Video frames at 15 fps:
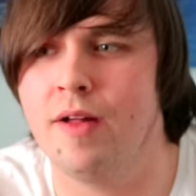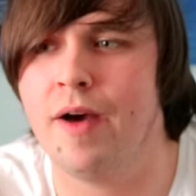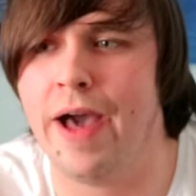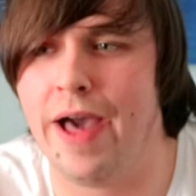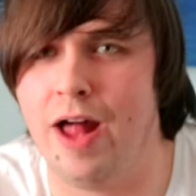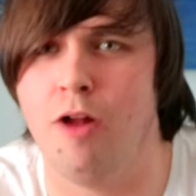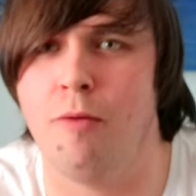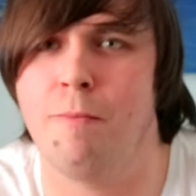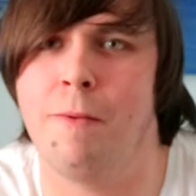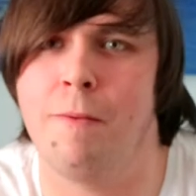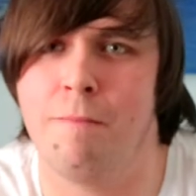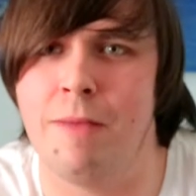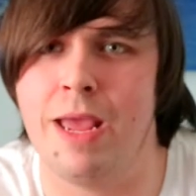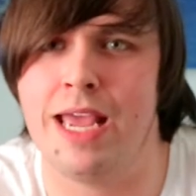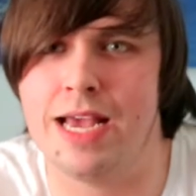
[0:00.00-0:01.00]
help
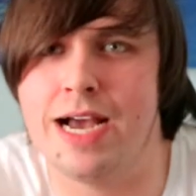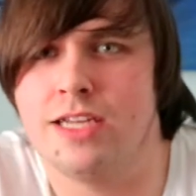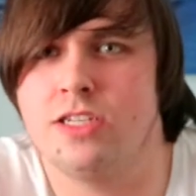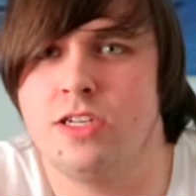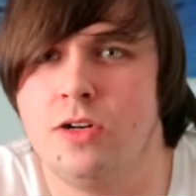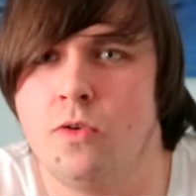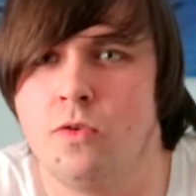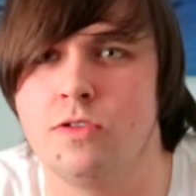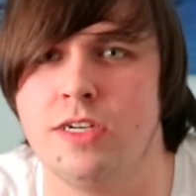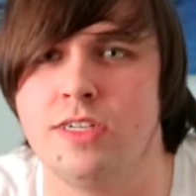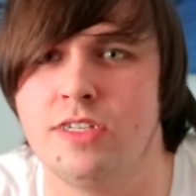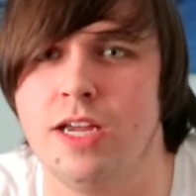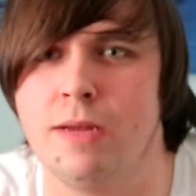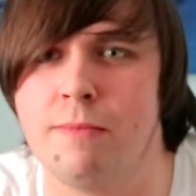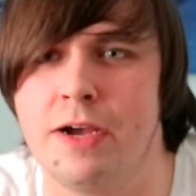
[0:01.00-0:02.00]
me as an
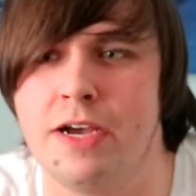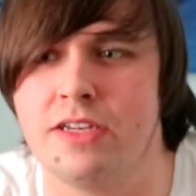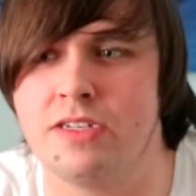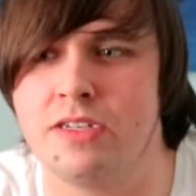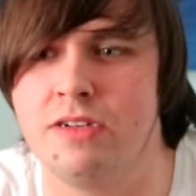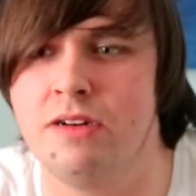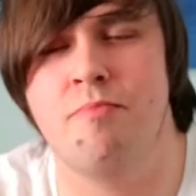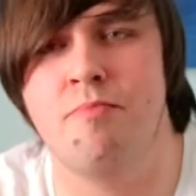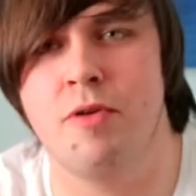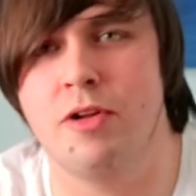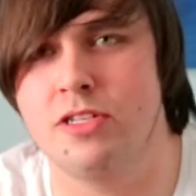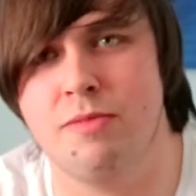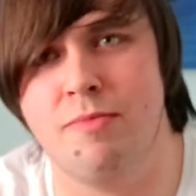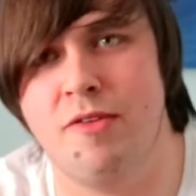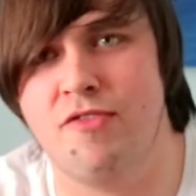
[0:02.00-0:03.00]
autistic person.
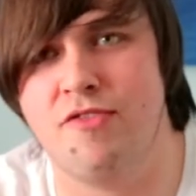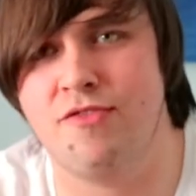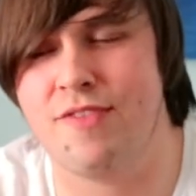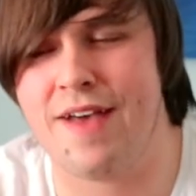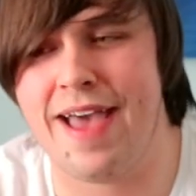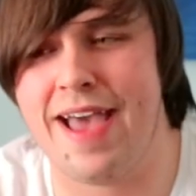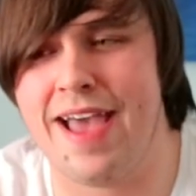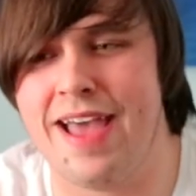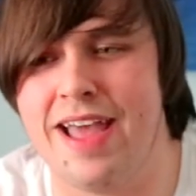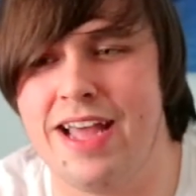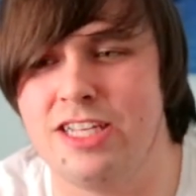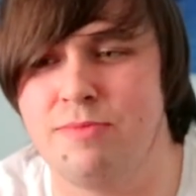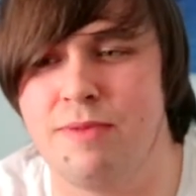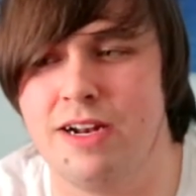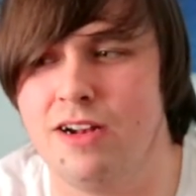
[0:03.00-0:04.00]
But to be fair,
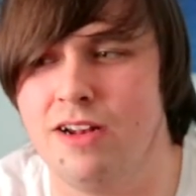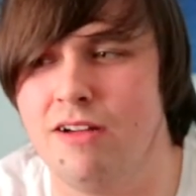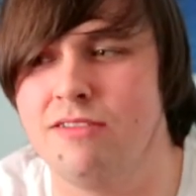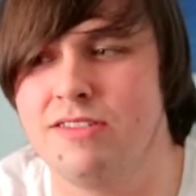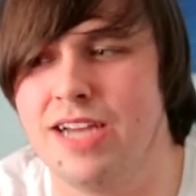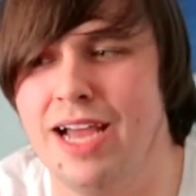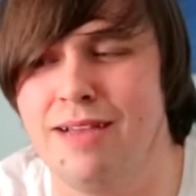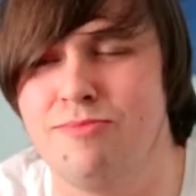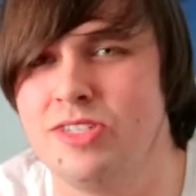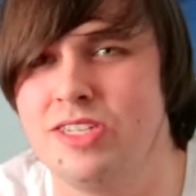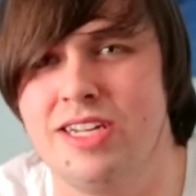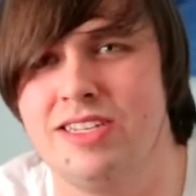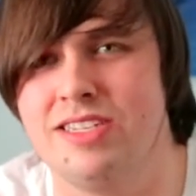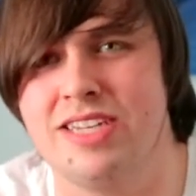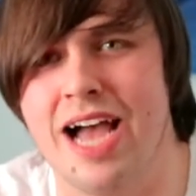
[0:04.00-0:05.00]
it's been a long time
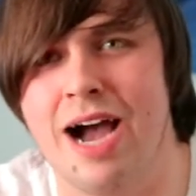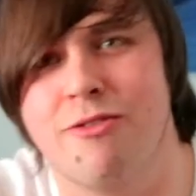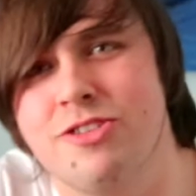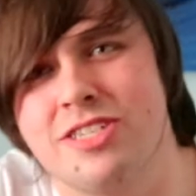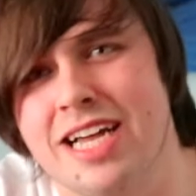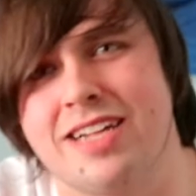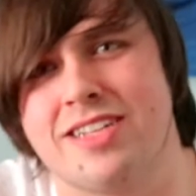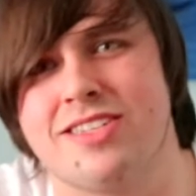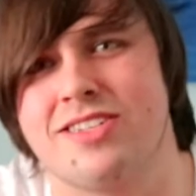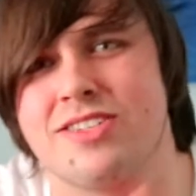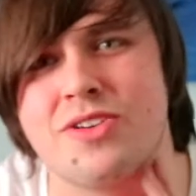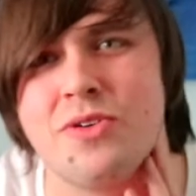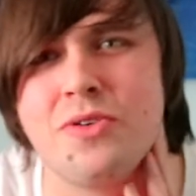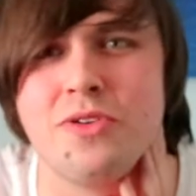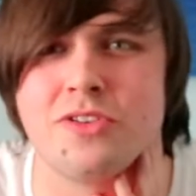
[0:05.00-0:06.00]
since I was at
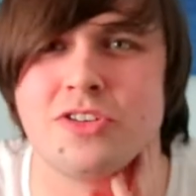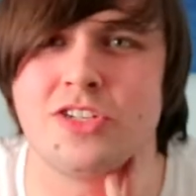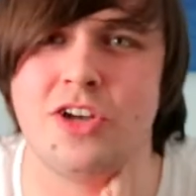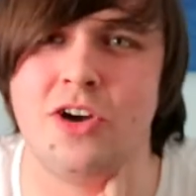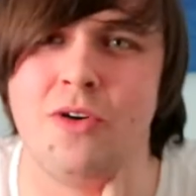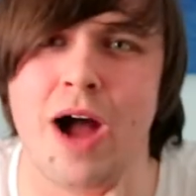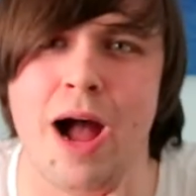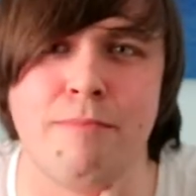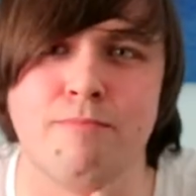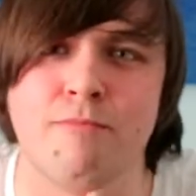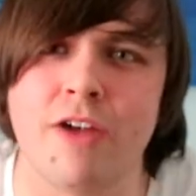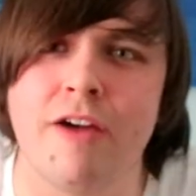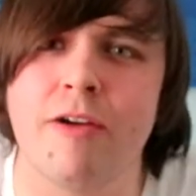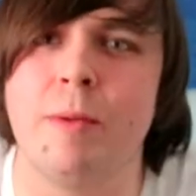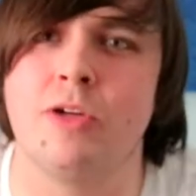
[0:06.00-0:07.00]
school, so I'm
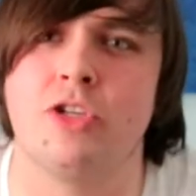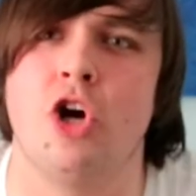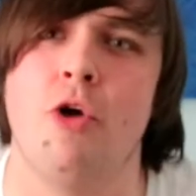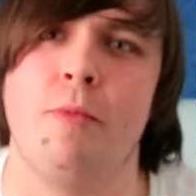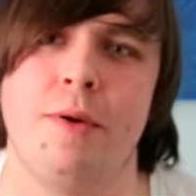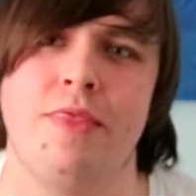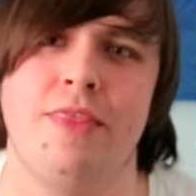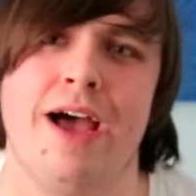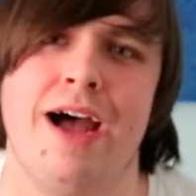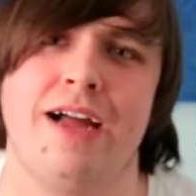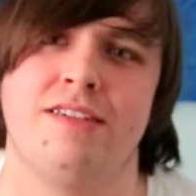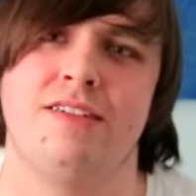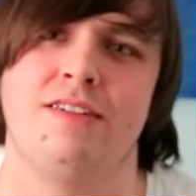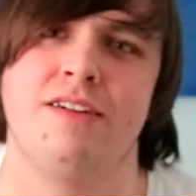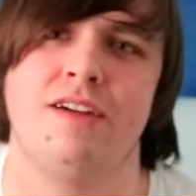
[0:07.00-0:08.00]
very much hoping
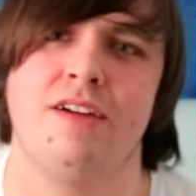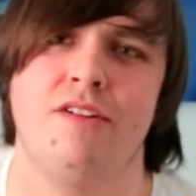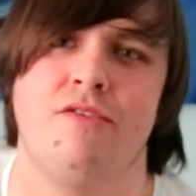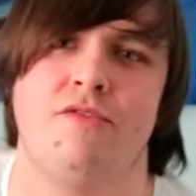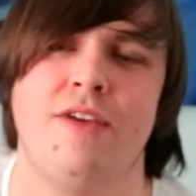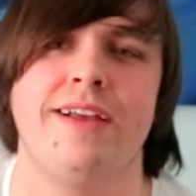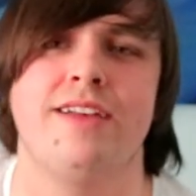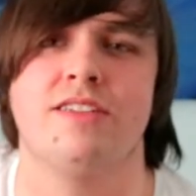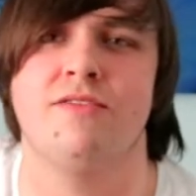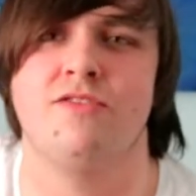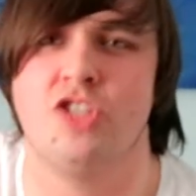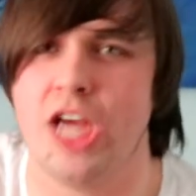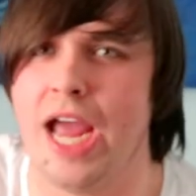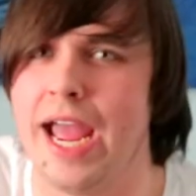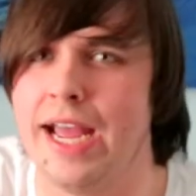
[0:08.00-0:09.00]
that things have
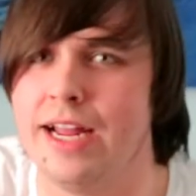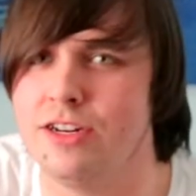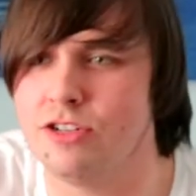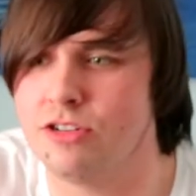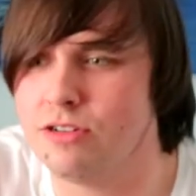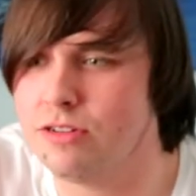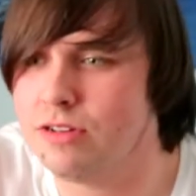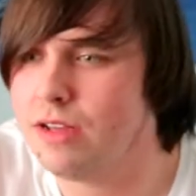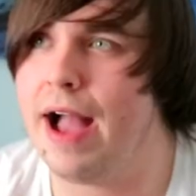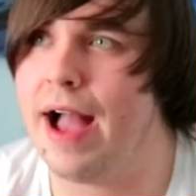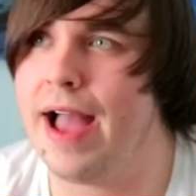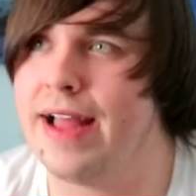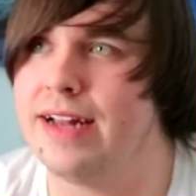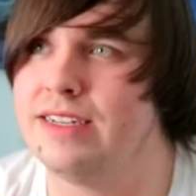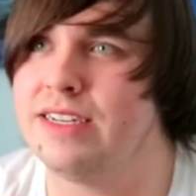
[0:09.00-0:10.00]
changed.
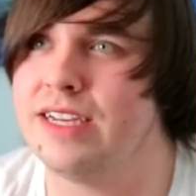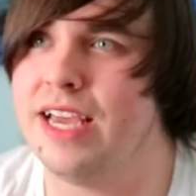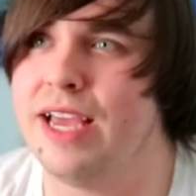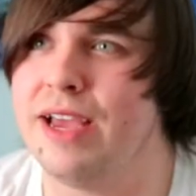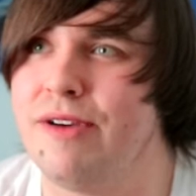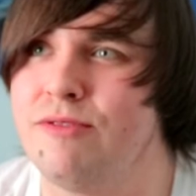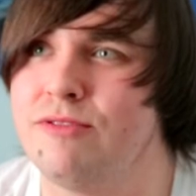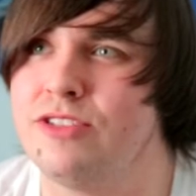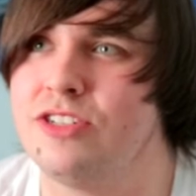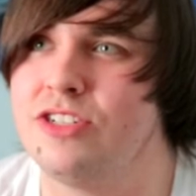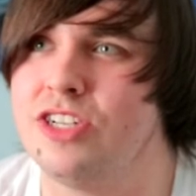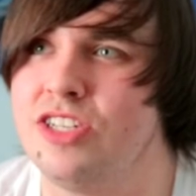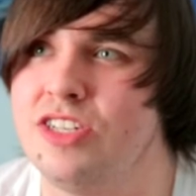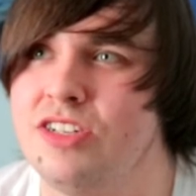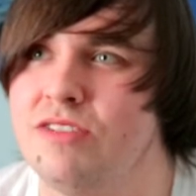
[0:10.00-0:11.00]
And it was
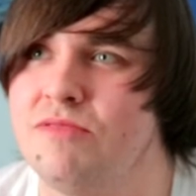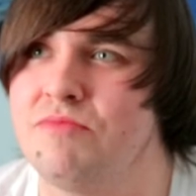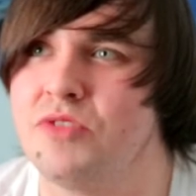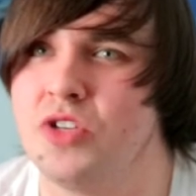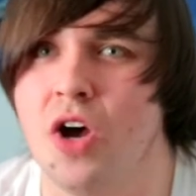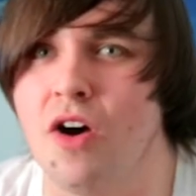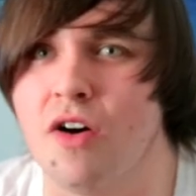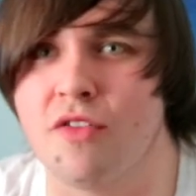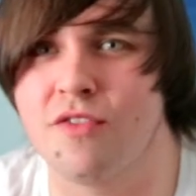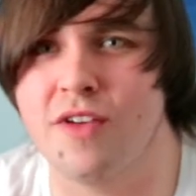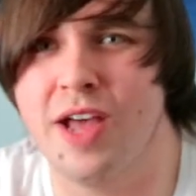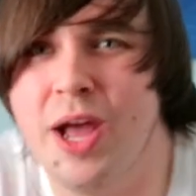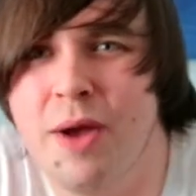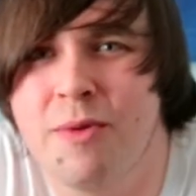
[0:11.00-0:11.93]
just tough